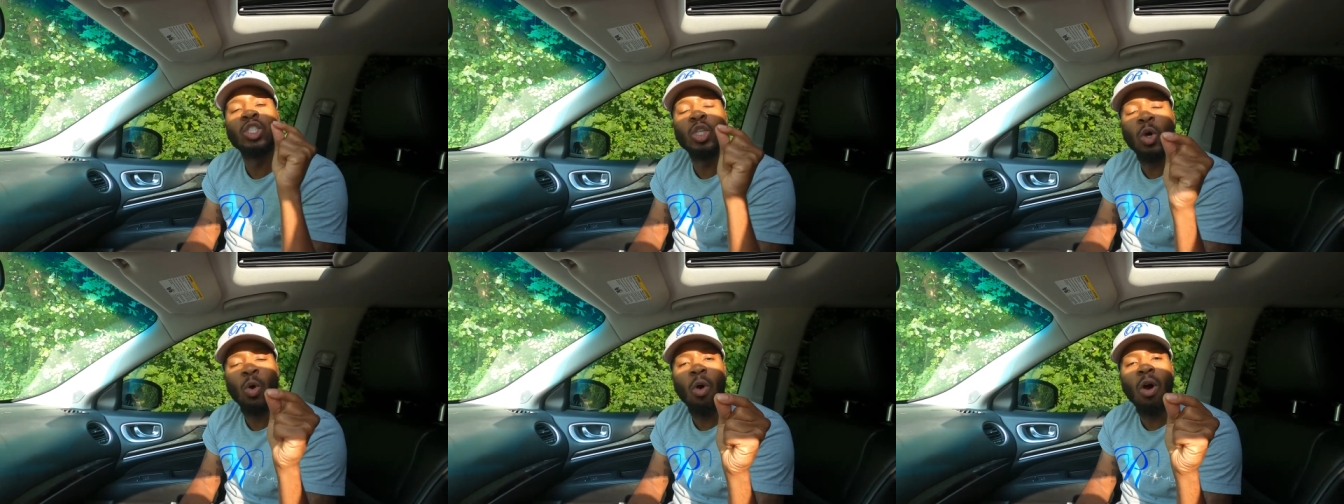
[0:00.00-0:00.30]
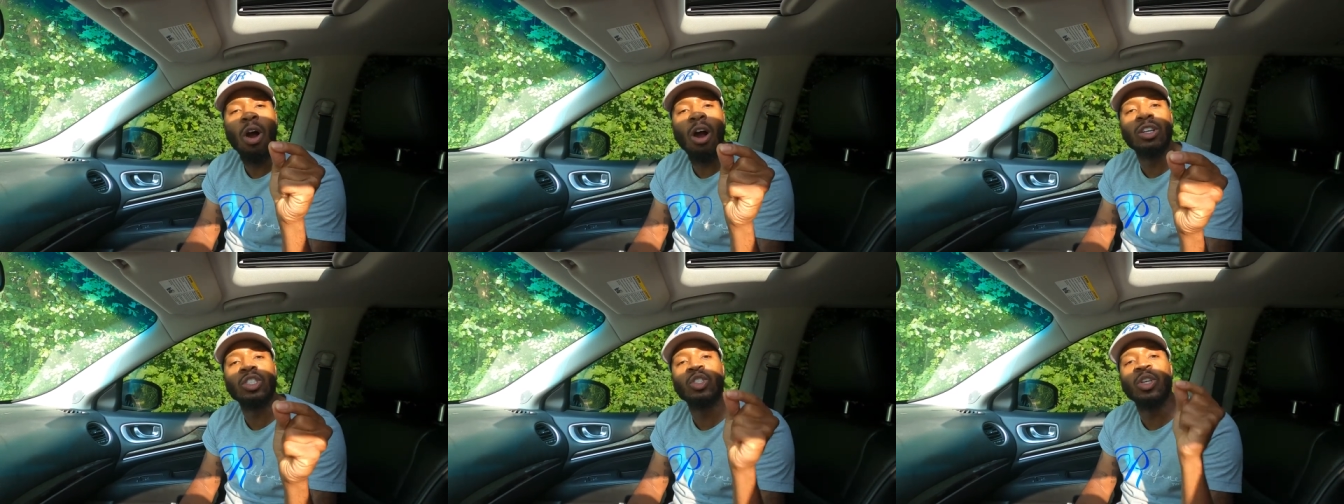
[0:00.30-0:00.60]

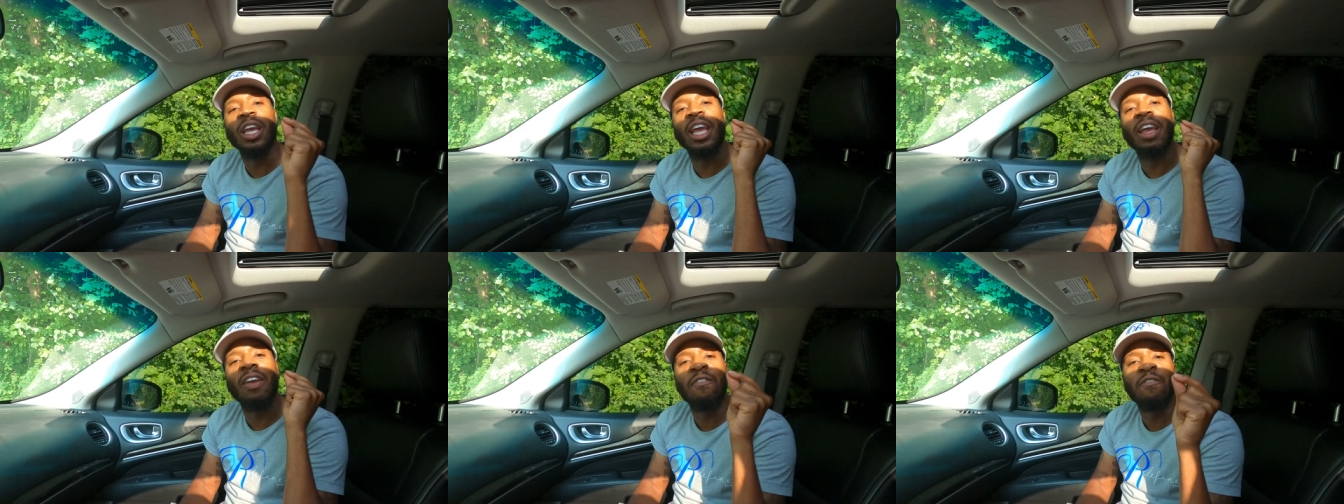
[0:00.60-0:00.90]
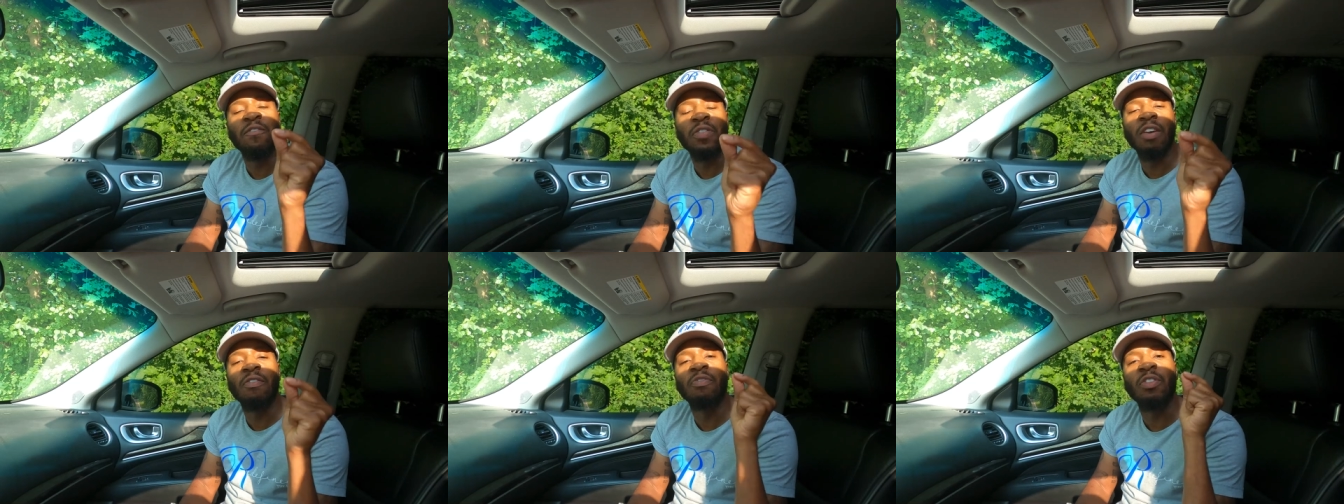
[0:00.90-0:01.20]

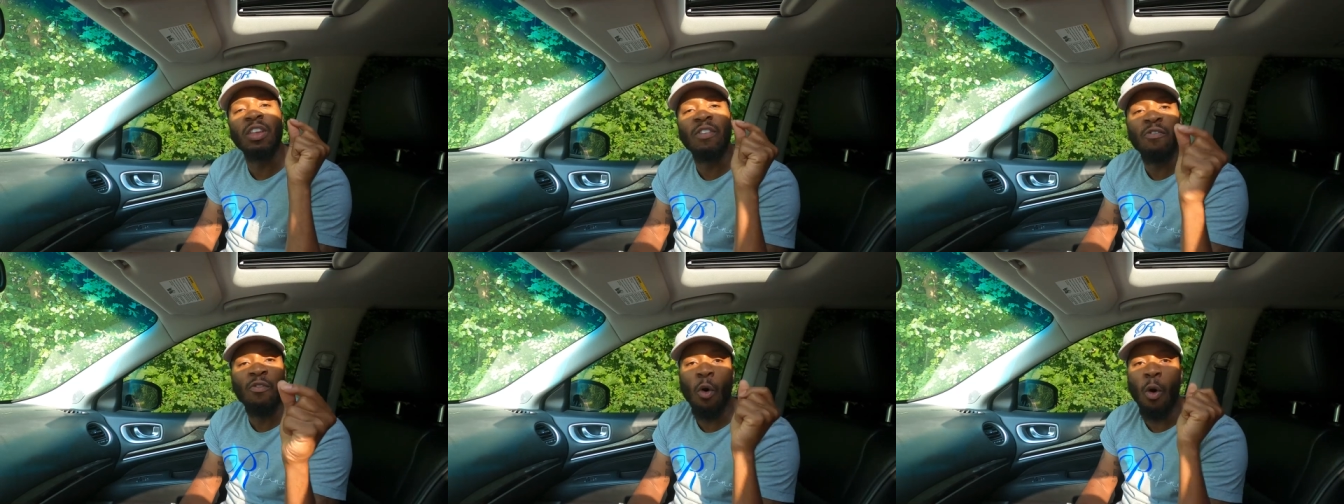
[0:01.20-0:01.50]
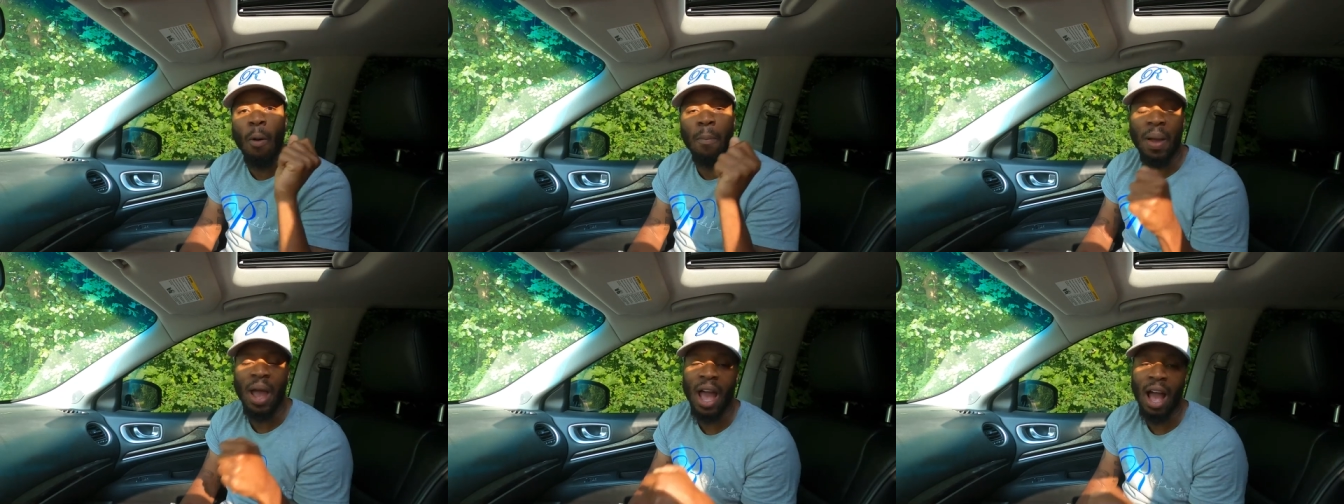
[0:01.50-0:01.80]

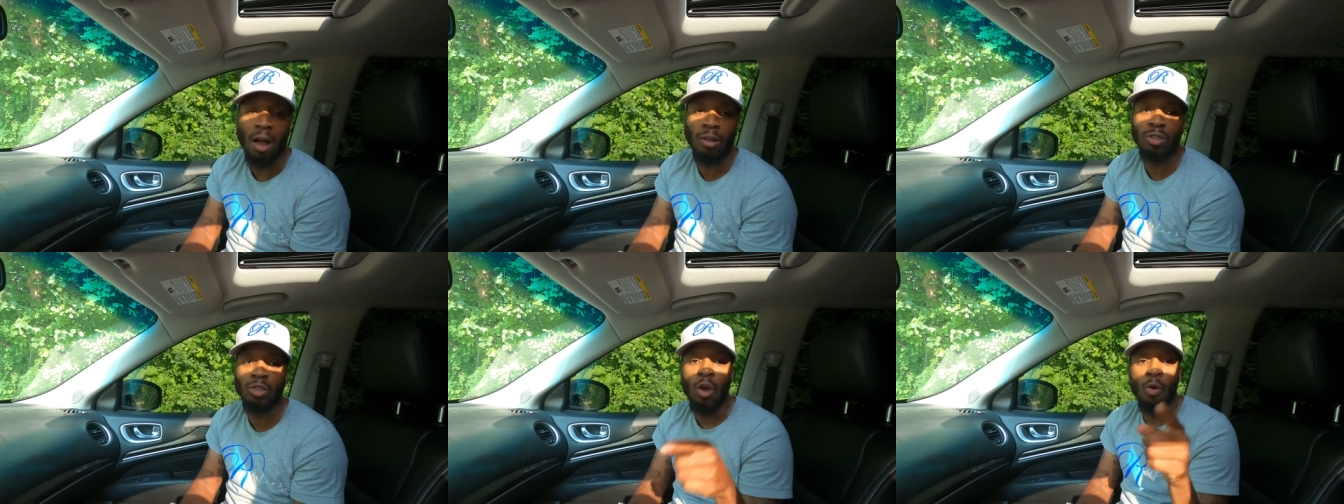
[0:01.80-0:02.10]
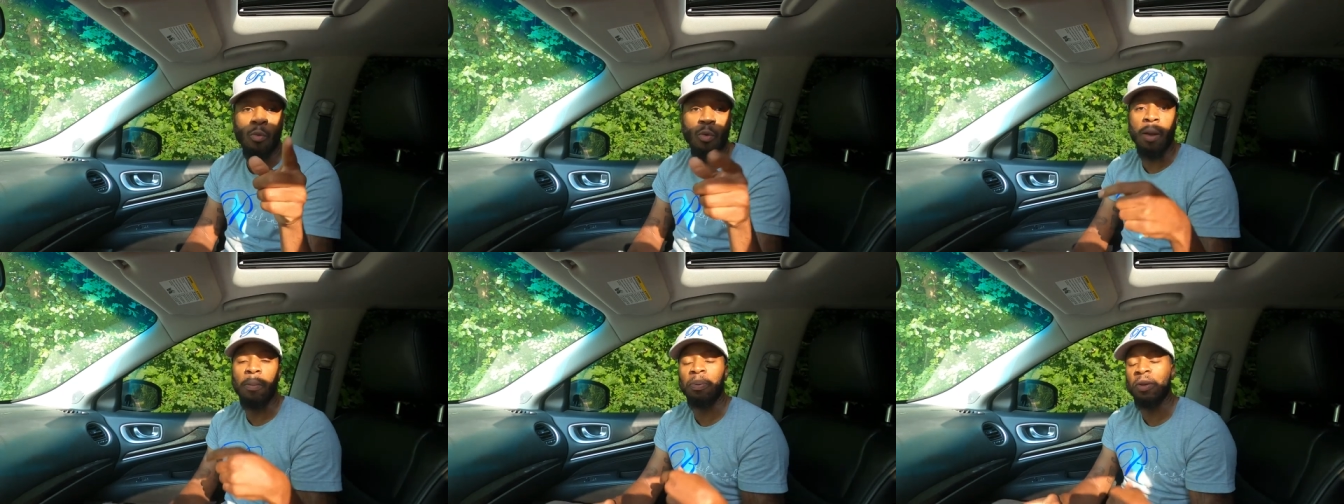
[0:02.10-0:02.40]
254 pounds
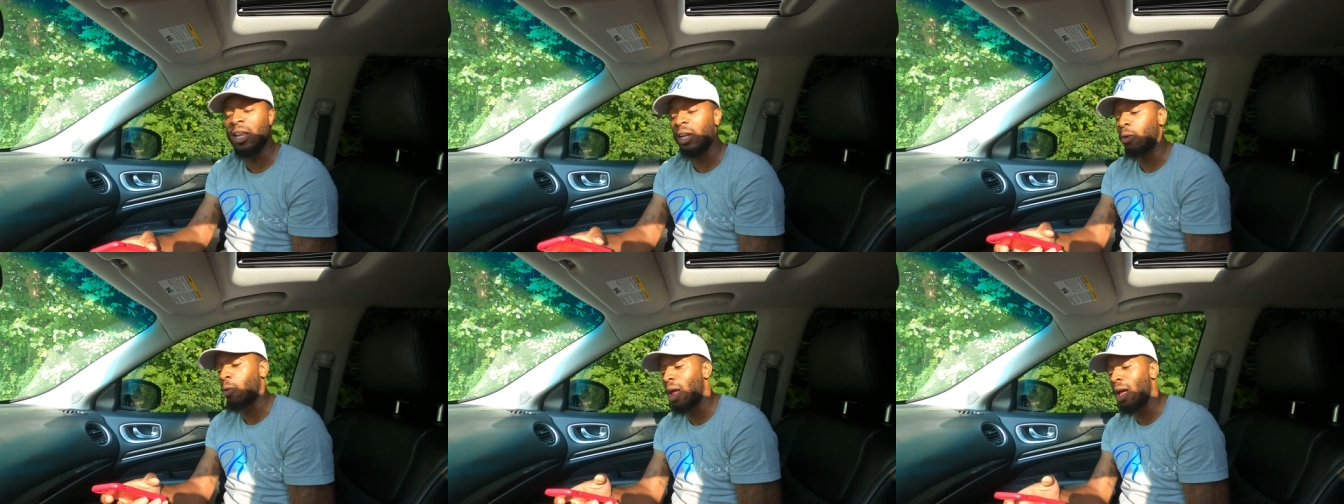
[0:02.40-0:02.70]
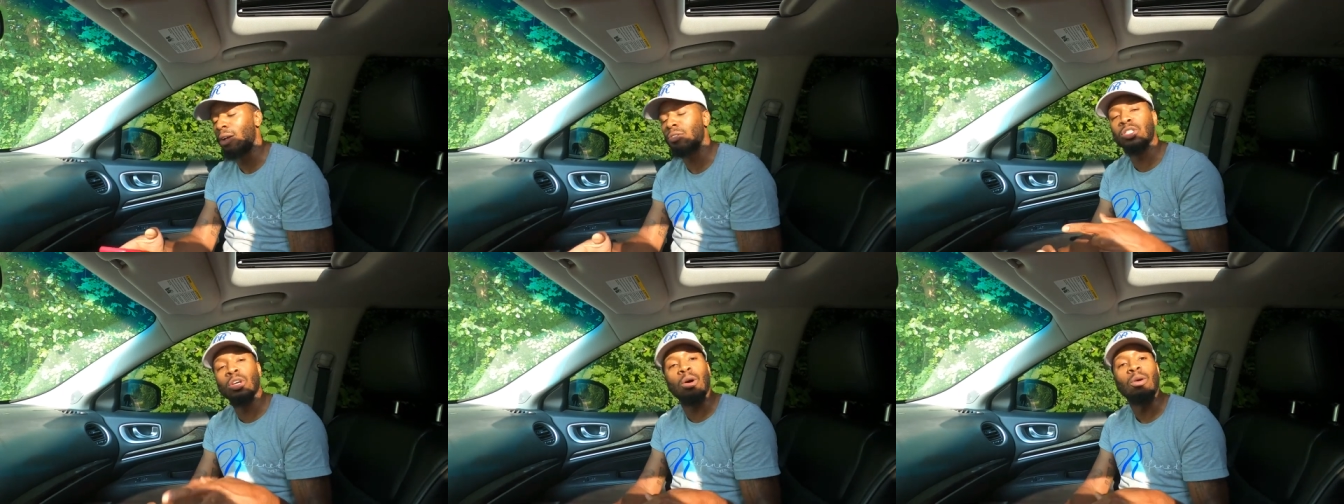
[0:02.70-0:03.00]
when playing
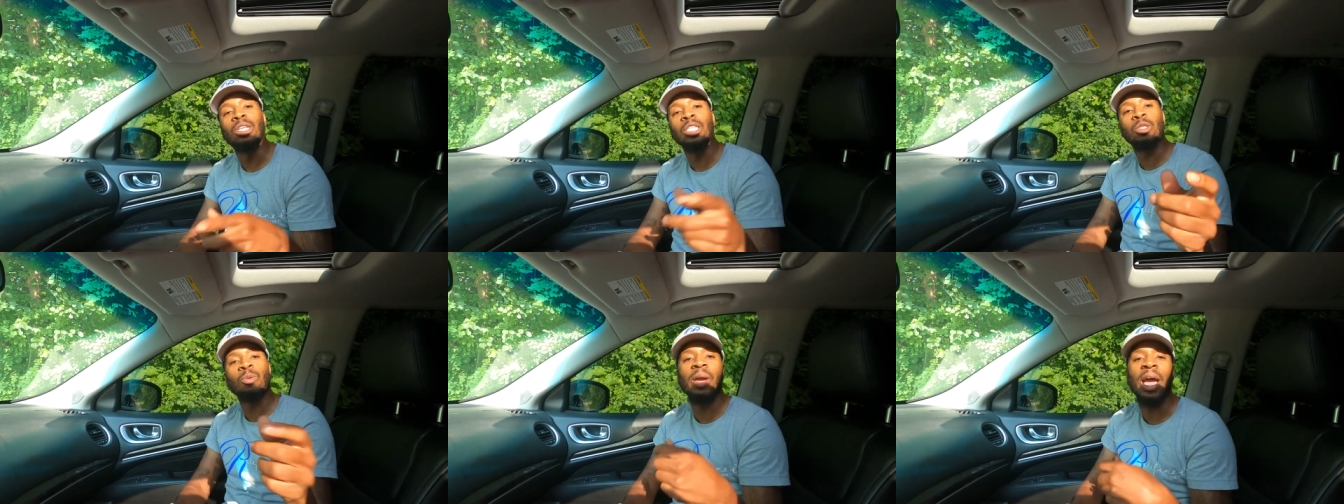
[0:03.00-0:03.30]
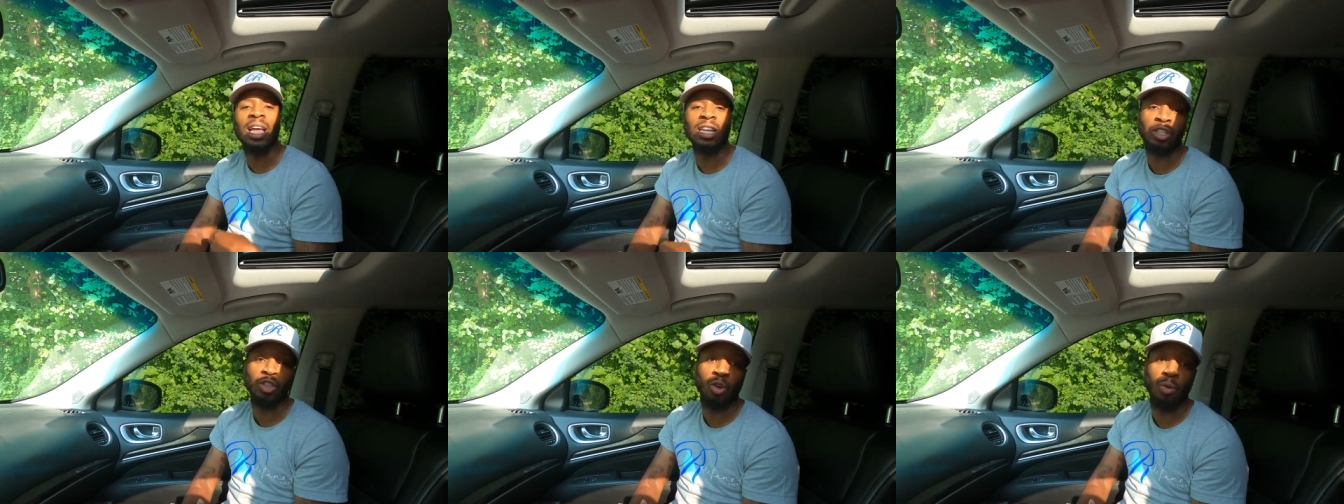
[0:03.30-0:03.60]
around. So this is what
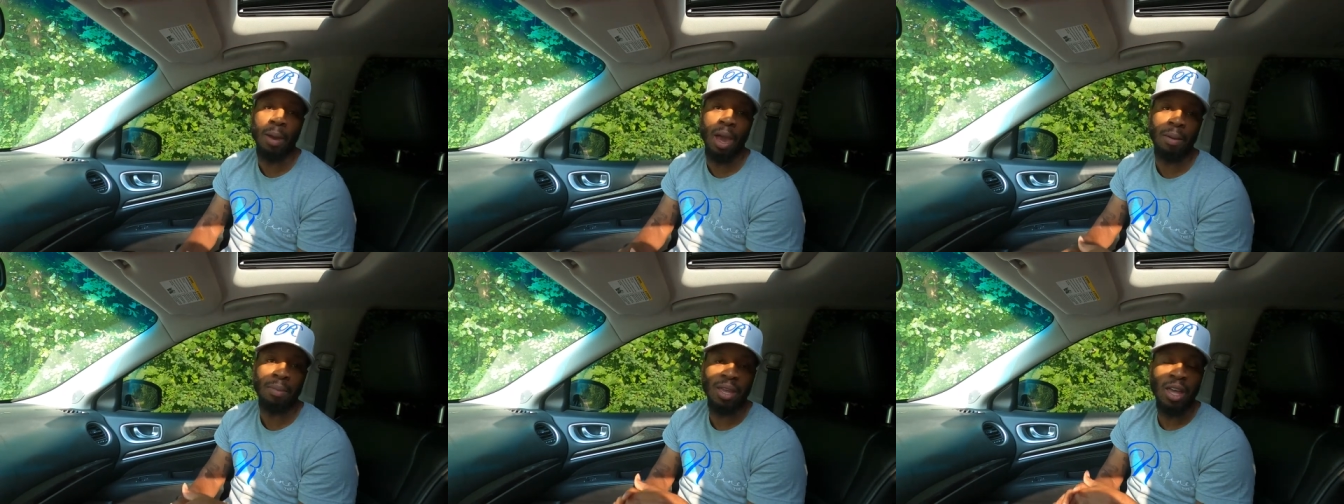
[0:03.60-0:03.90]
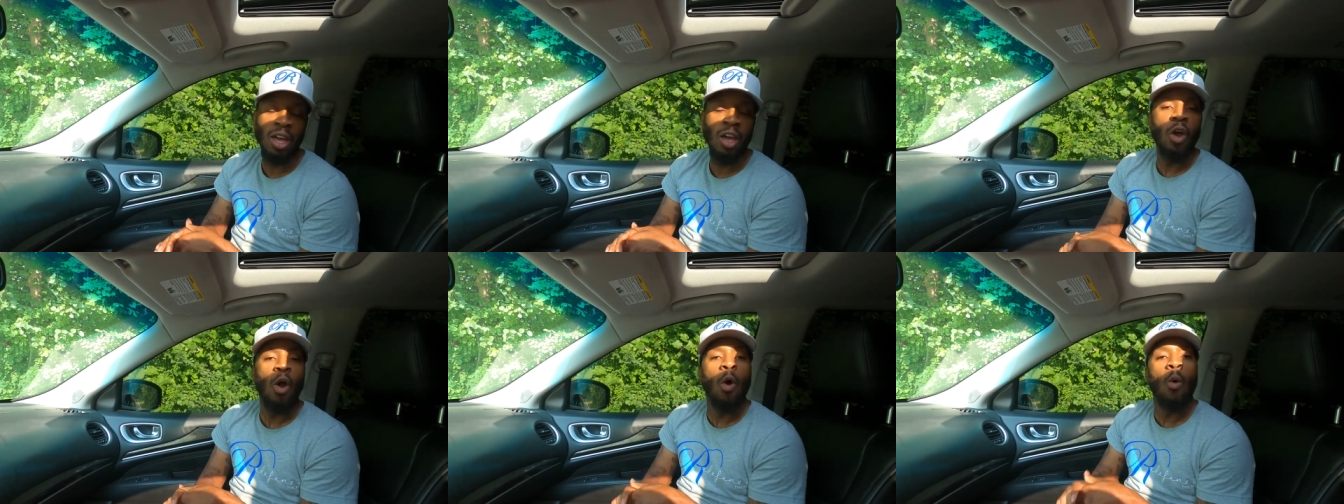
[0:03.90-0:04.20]
we had to do, baby.